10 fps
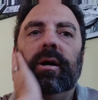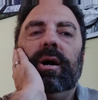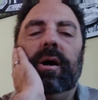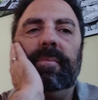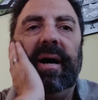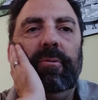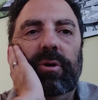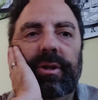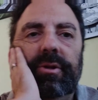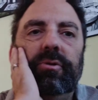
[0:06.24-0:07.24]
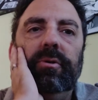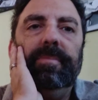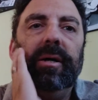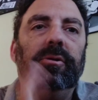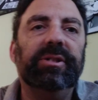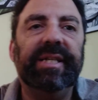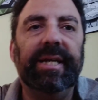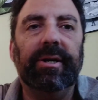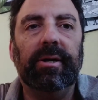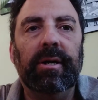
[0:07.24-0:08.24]
I wanted to do a post
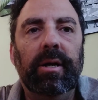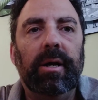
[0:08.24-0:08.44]
here.